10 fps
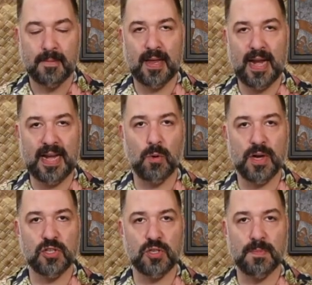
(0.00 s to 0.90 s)
And any
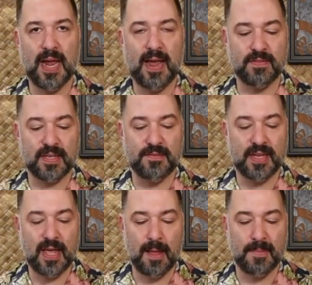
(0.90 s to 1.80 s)
questions you might have, leave in
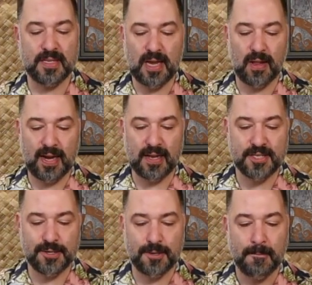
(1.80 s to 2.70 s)
the comments. I'll
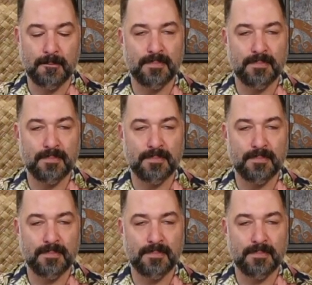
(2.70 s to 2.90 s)
answer.